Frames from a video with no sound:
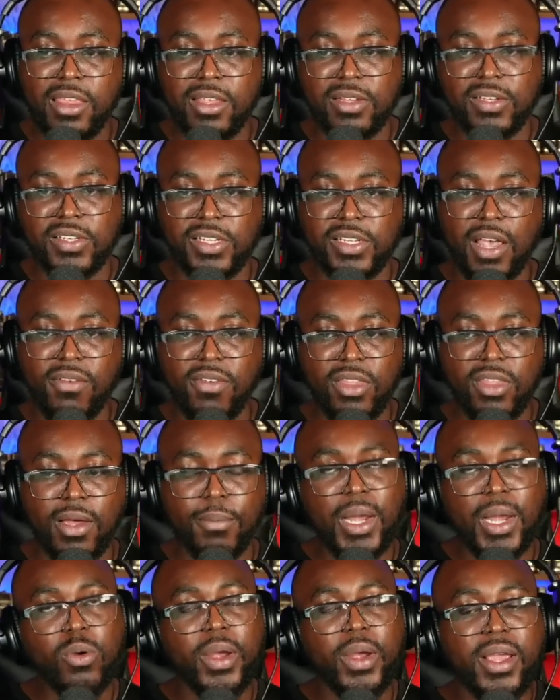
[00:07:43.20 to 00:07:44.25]
the seven.
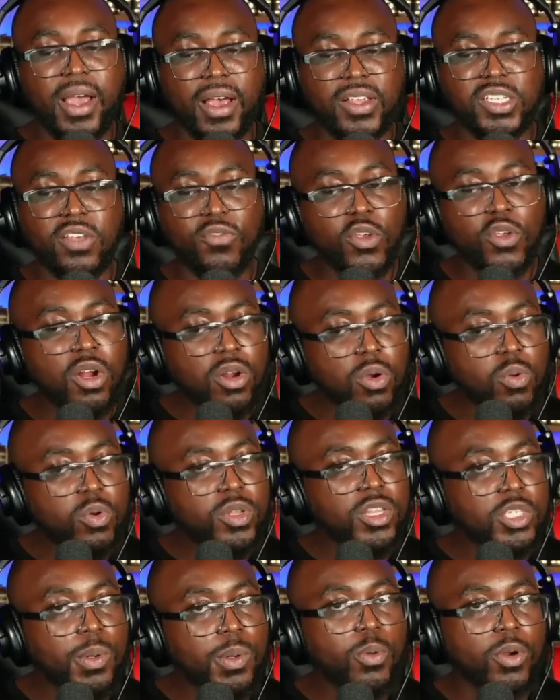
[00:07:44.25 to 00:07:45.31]
By the way, guys, if you don't know who
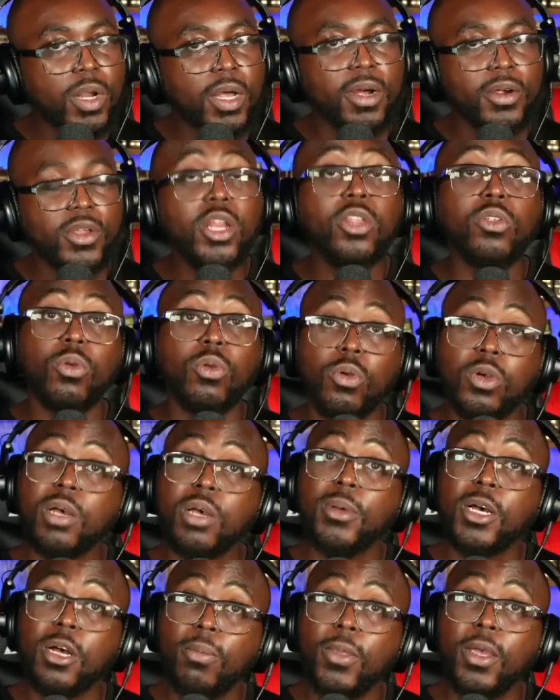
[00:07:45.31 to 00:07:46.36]
these people are, you need to look
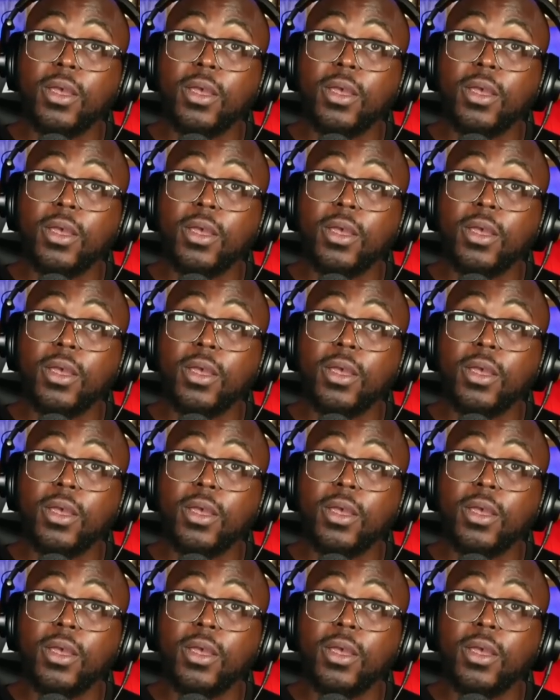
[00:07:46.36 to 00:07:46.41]
them up.